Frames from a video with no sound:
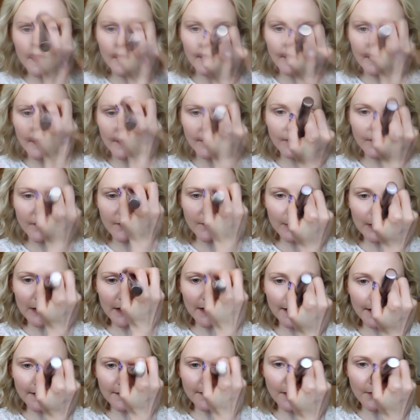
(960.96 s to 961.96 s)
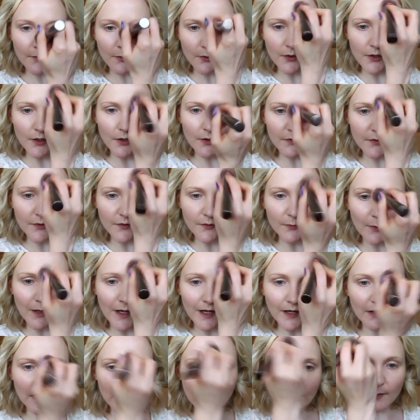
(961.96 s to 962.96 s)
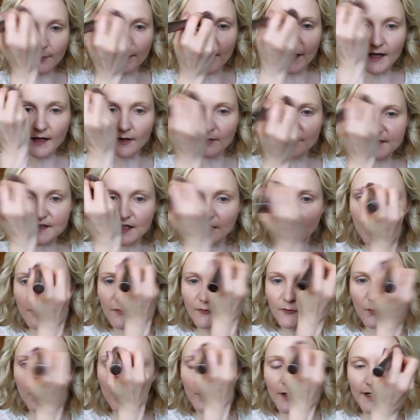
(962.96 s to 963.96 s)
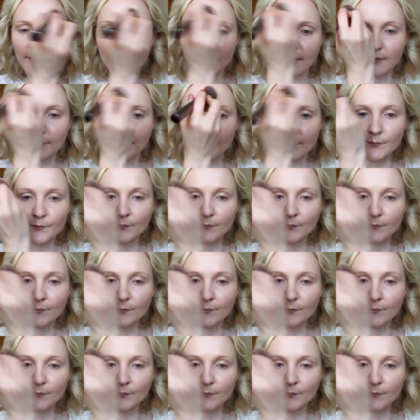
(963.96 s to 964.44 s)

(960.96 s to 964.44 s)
And then just applying it down the nose as well, a little bit outside the forehead